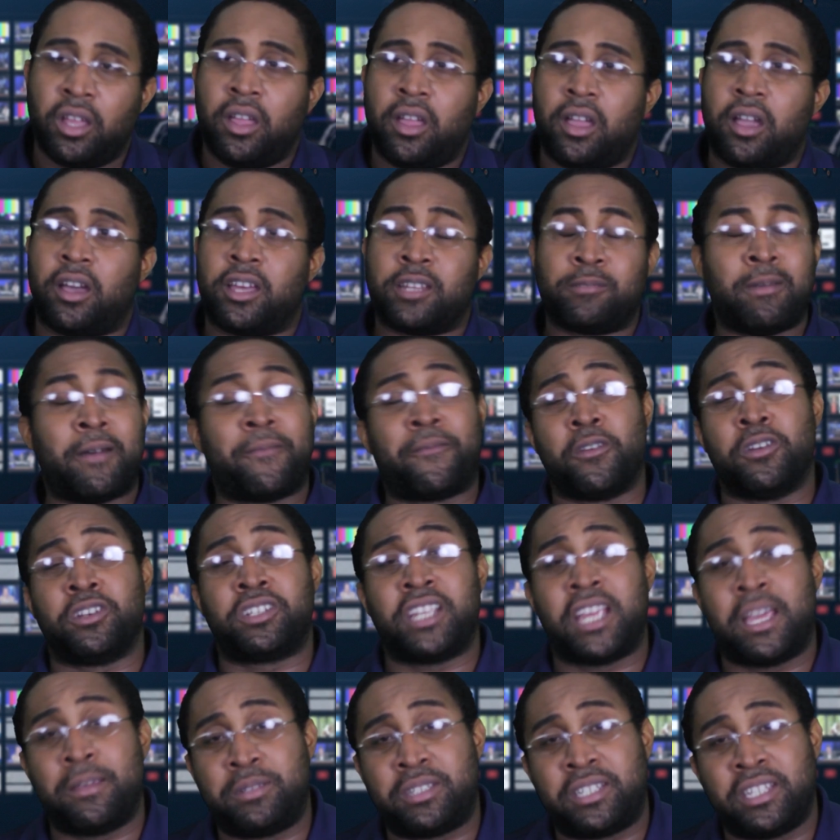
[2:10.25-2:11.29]
My first
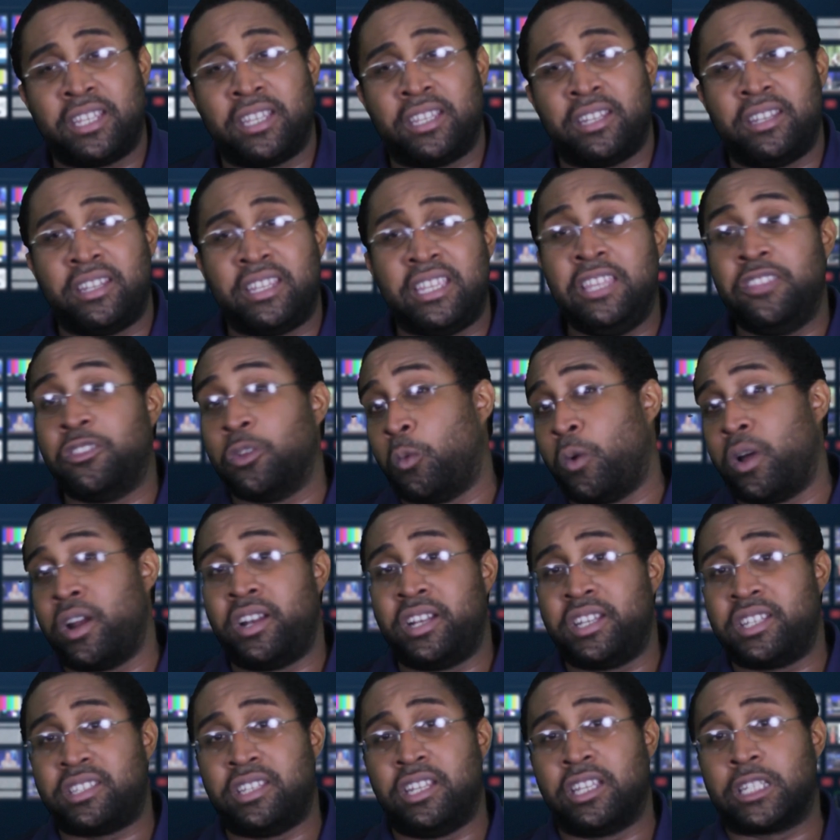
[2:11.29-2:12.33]
time seeing either one
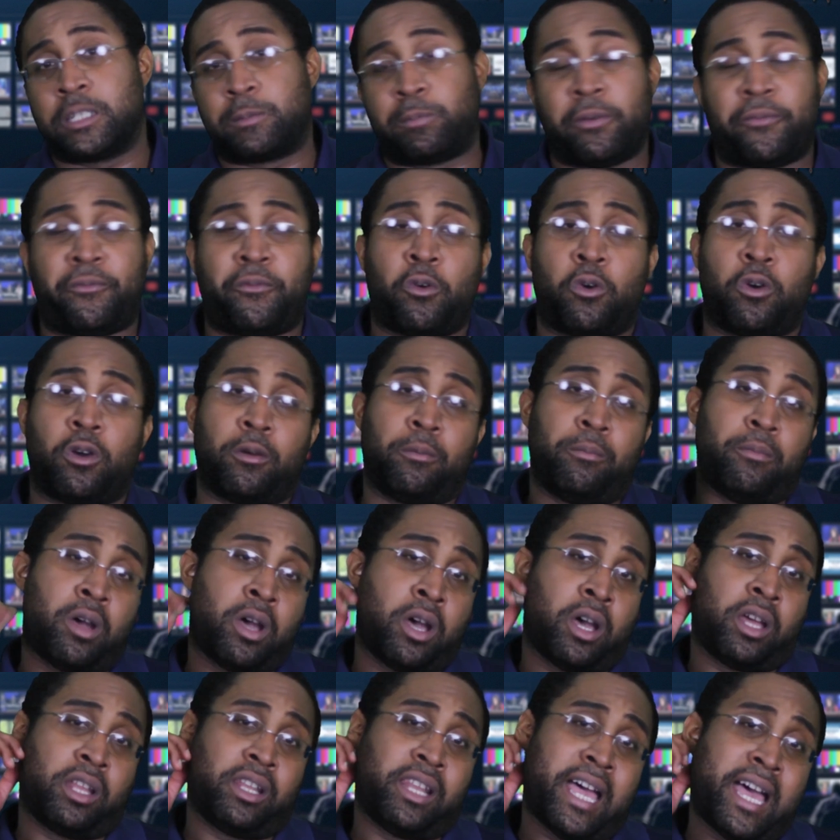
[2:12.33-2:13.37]
of these niggas perform
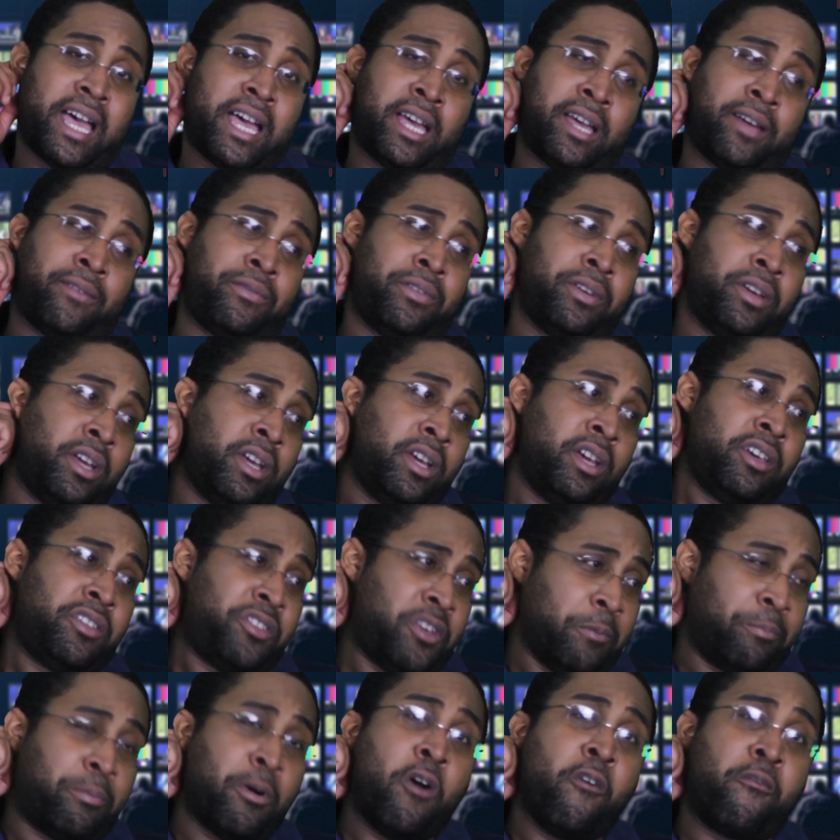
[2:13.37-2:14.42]
live.
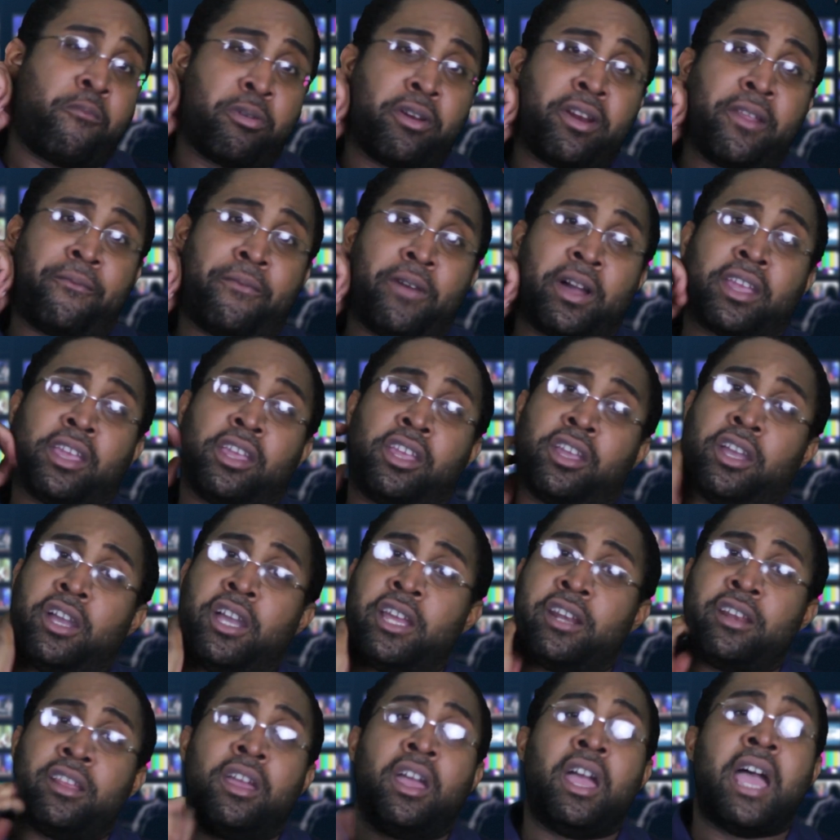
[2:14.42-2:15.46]
They're both pretty fucking
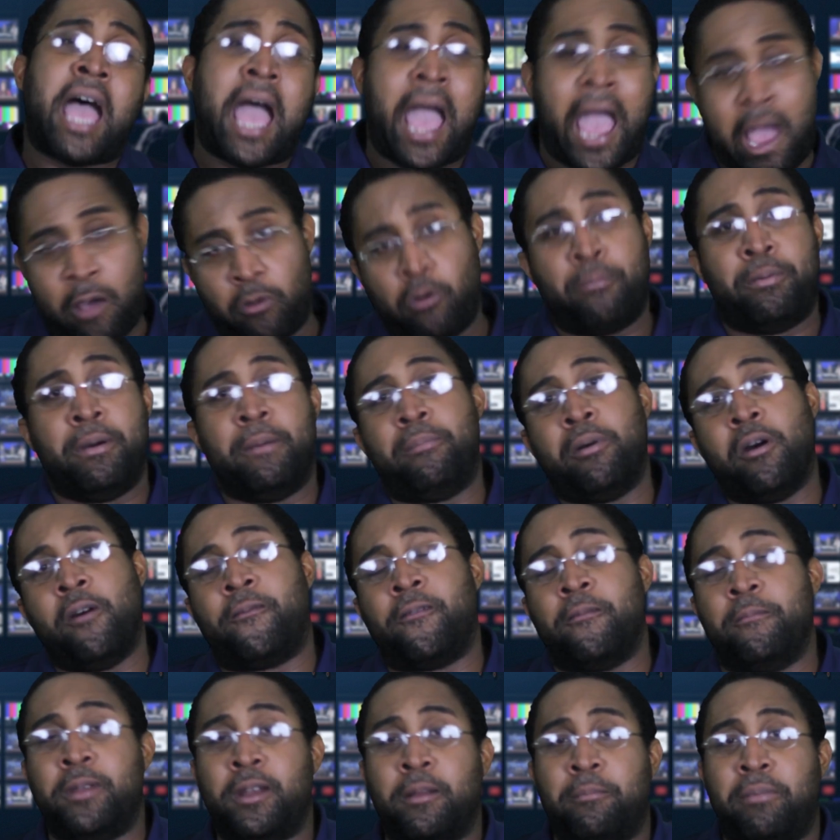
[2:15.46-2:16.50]
good. I will put both of
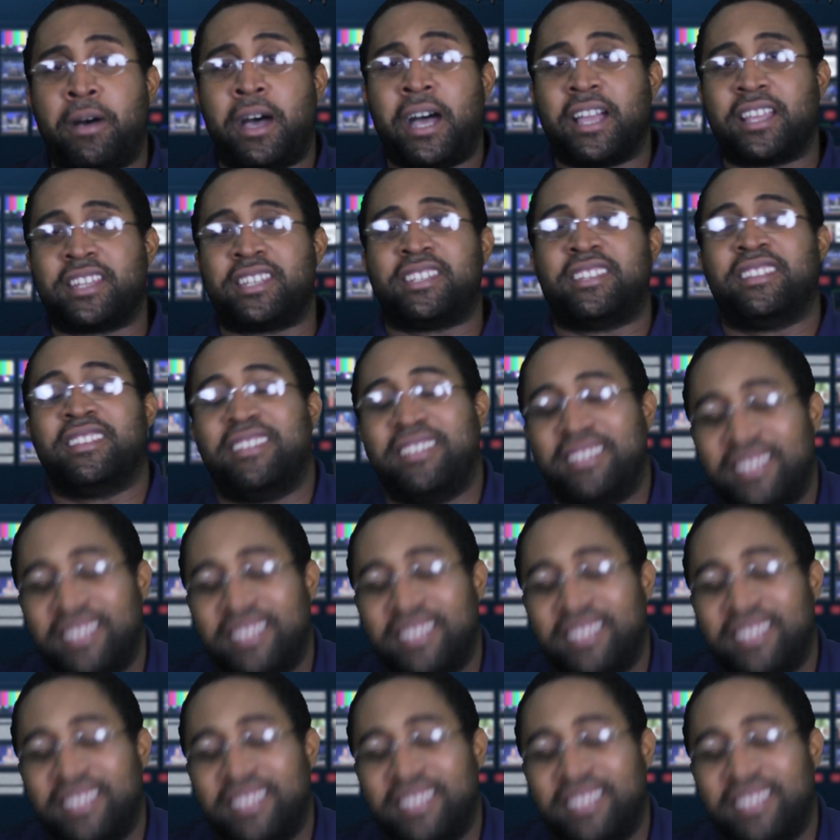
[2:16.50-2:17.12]
them in a box.